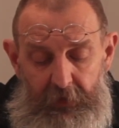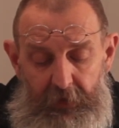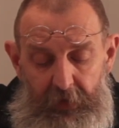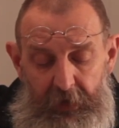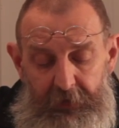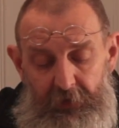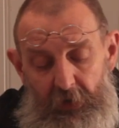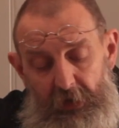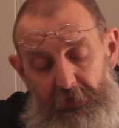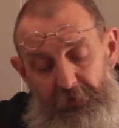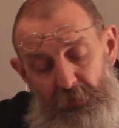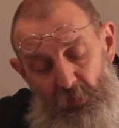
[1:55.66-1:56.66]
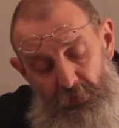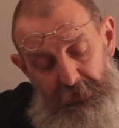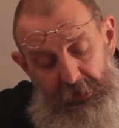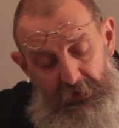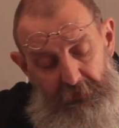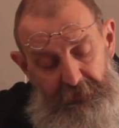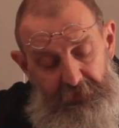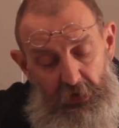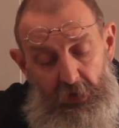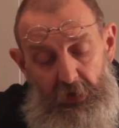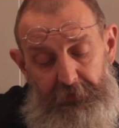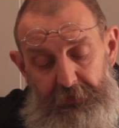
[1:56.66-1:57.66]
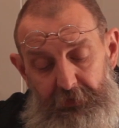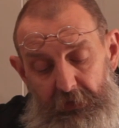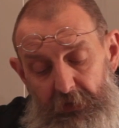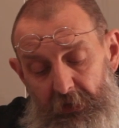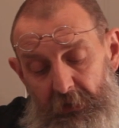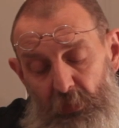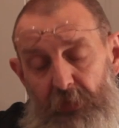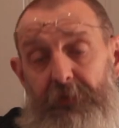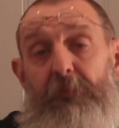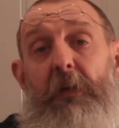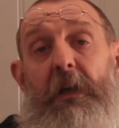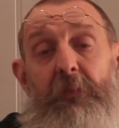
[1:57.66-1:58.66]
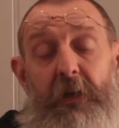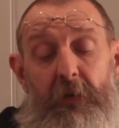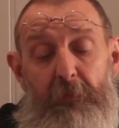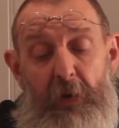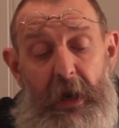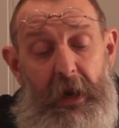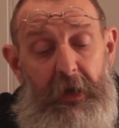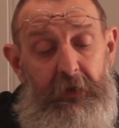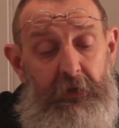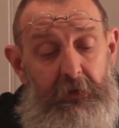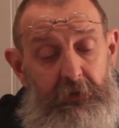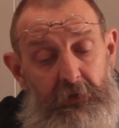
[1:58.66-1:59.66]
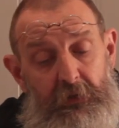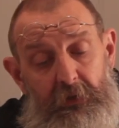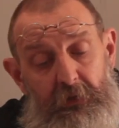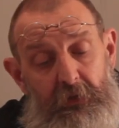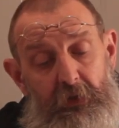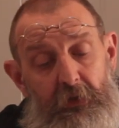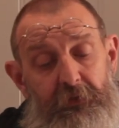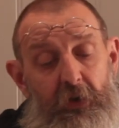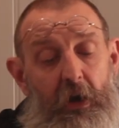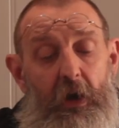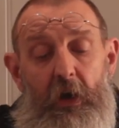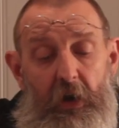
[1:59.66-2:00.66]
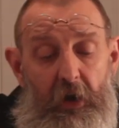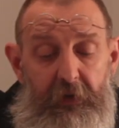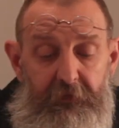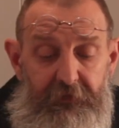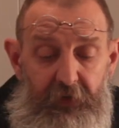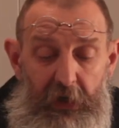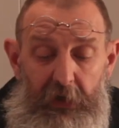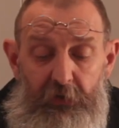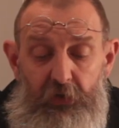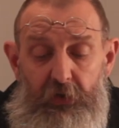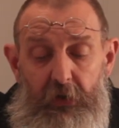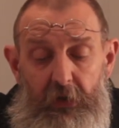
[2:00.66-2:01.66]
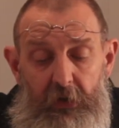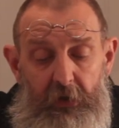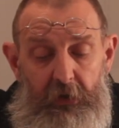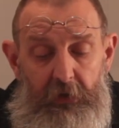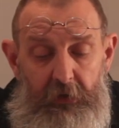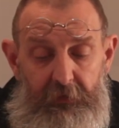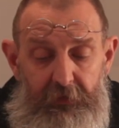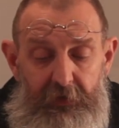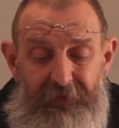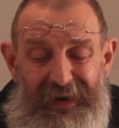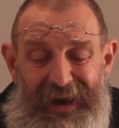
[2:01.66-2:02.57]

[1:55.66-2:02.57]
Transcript: And I thought at first it was maybe a bag of Carlite finish. This